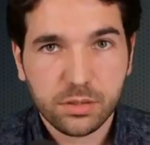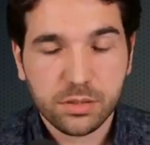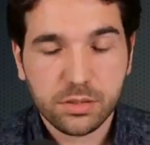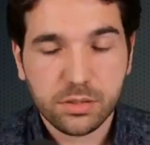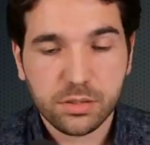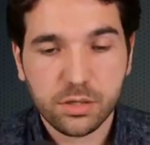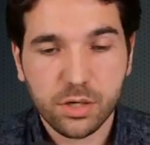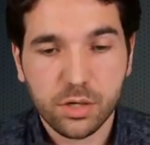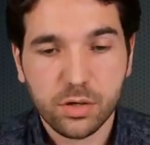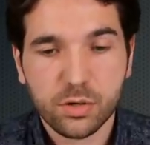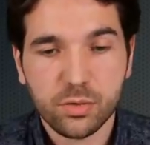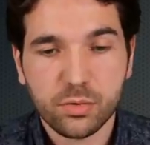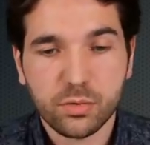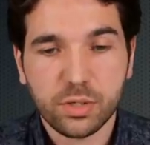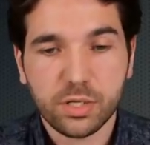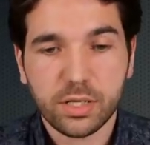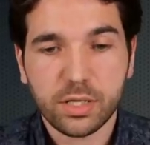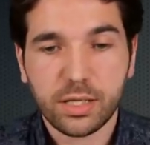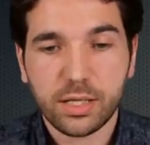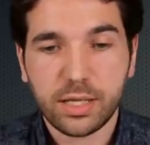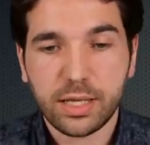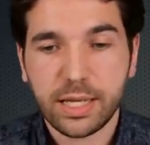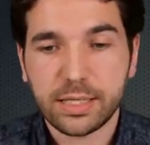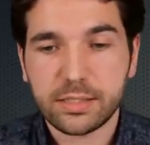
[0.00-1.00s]
So
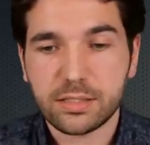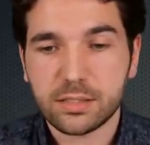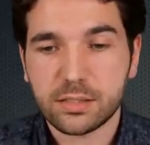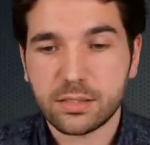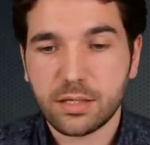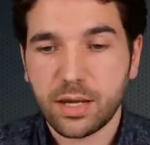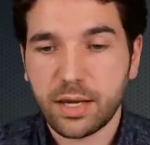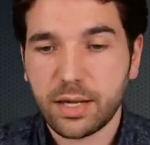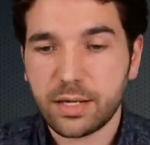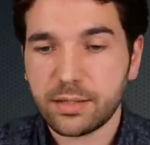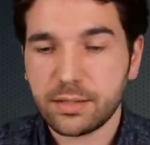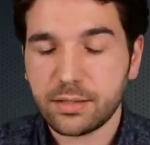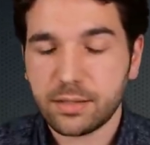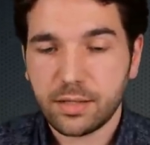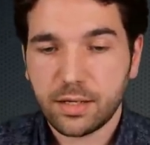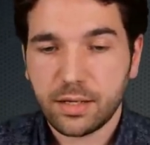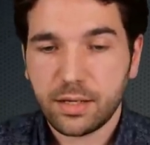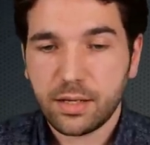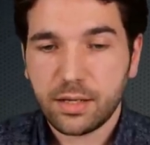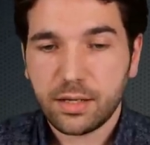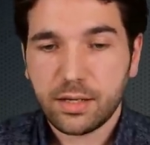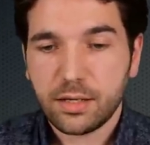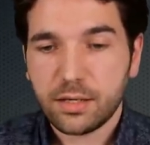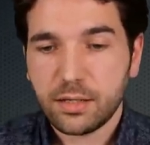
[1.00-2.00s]
it's not,
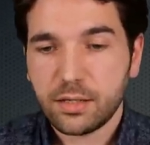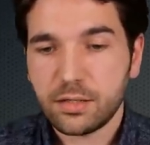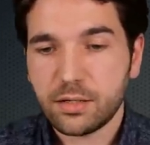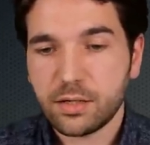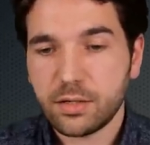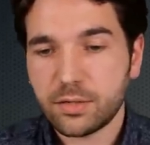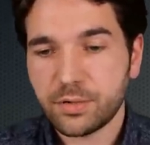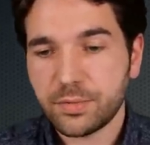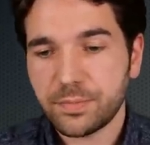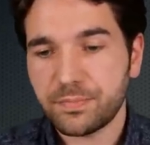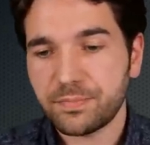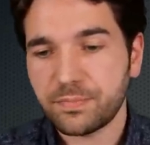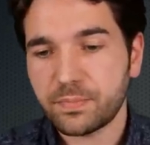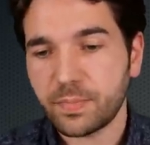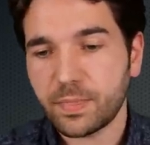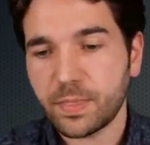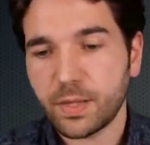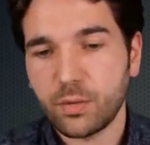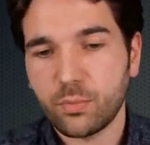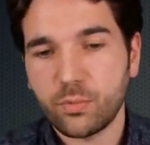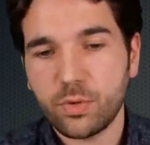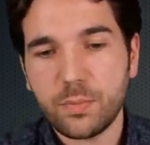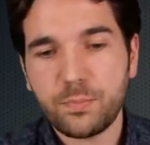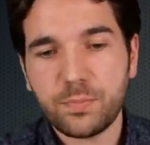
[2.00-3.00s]
you know,
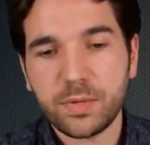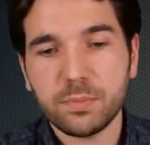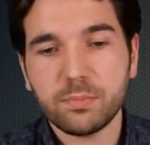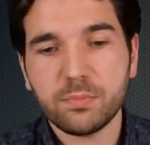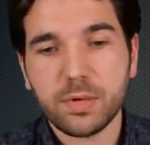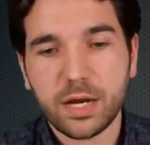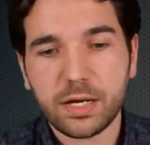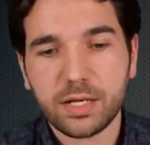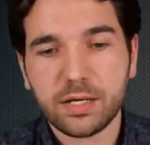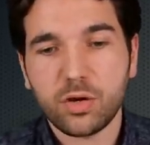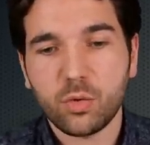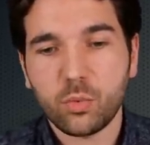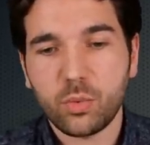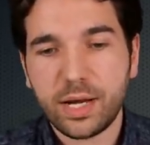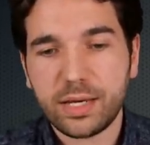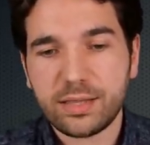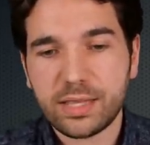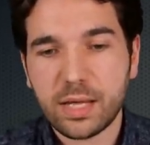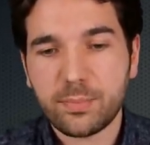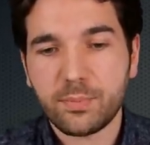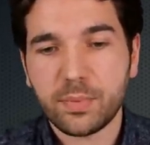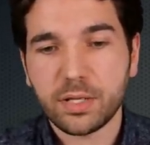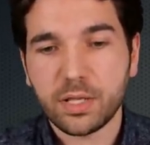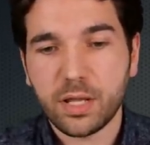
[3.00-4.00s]
ripping money away
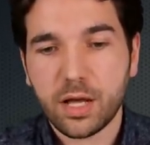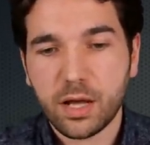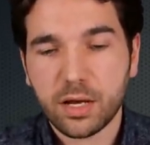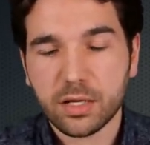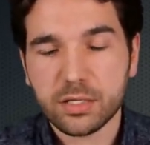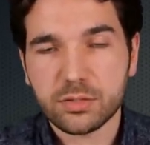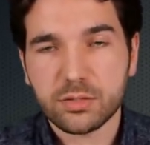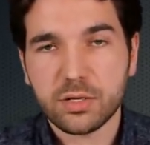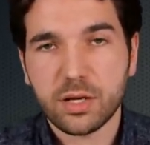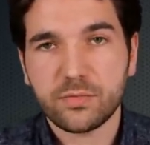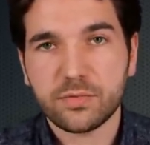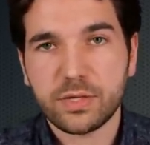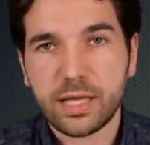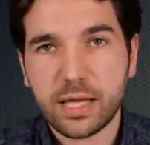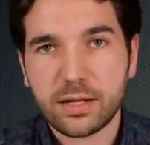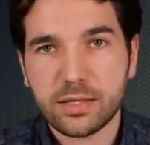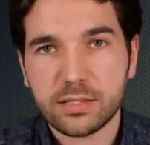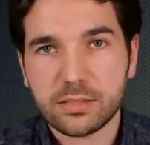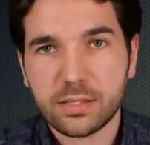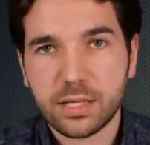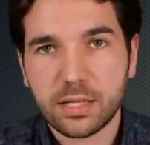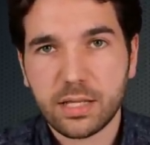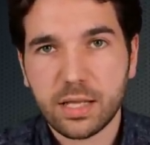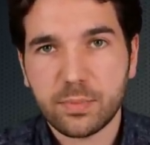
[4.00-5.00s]
that belongs to
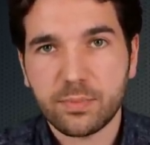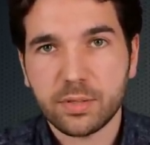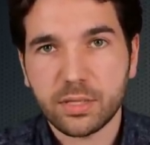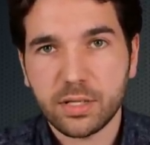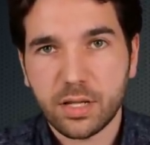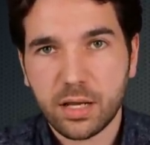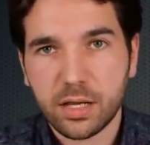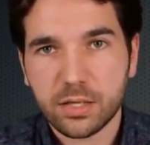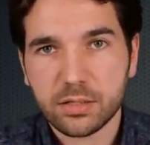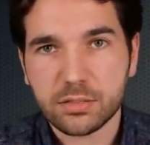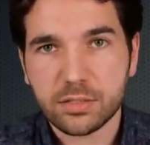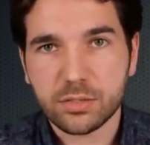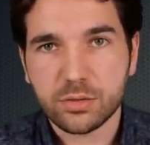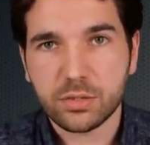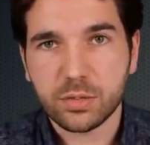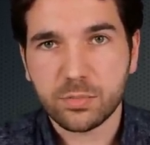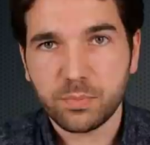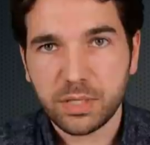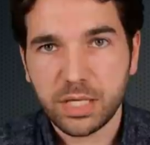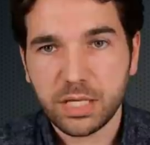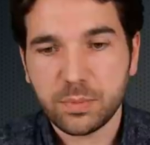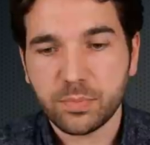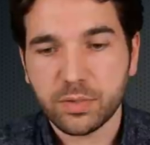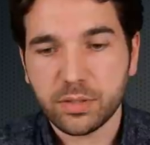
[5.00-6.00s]
Afghanistan, that belongs to the
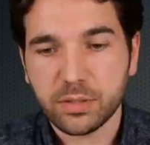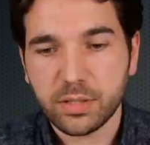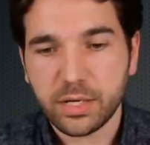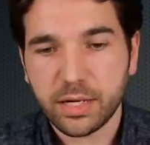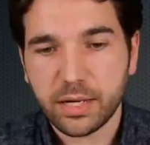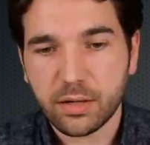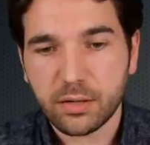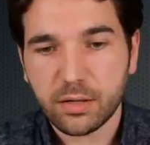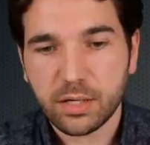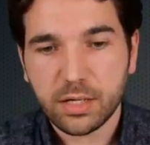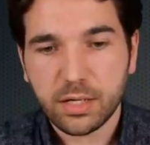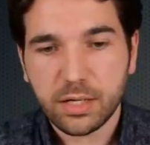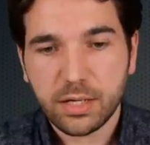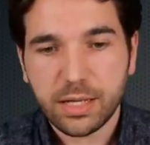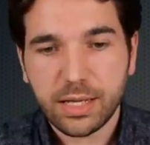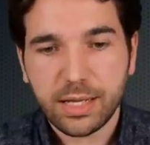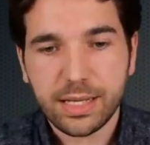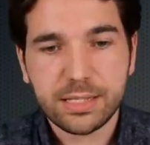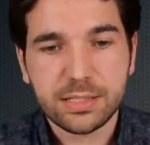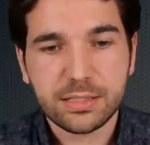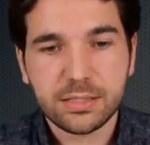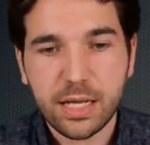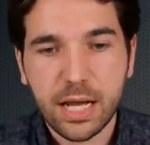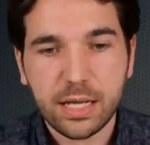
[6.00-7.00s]
people there,
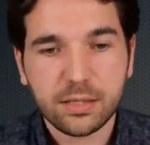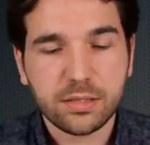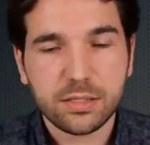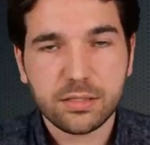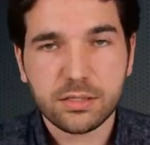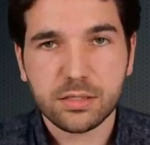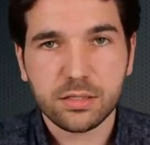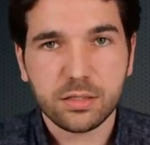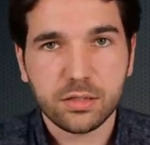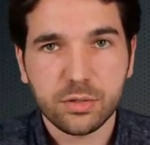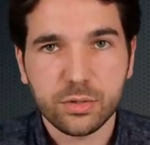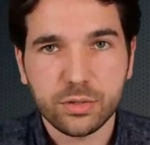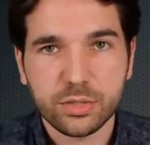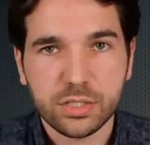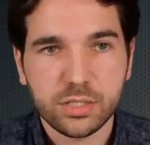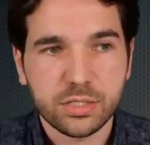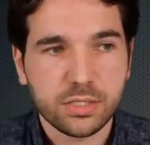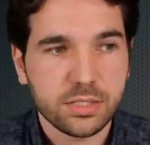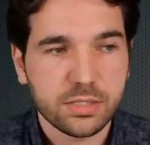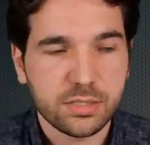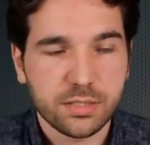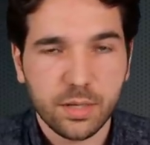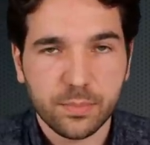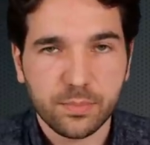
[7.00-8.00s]
is not the solution
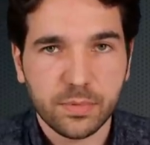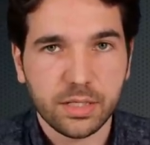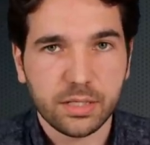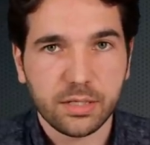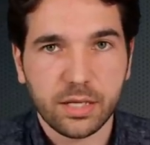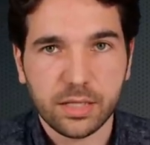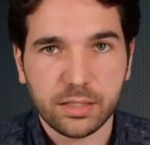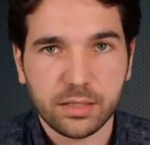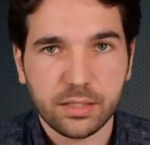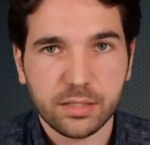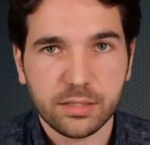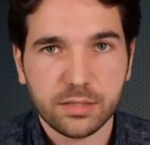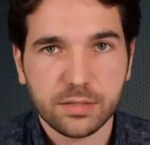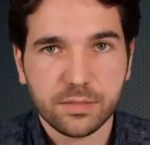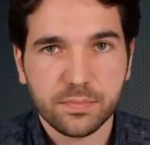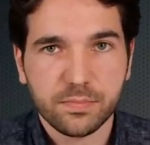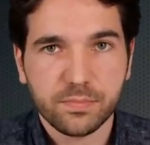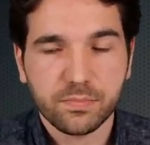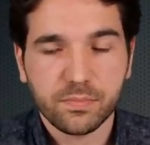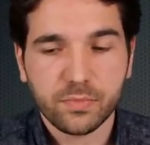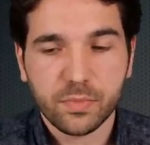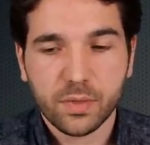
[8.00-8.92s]
to something like this.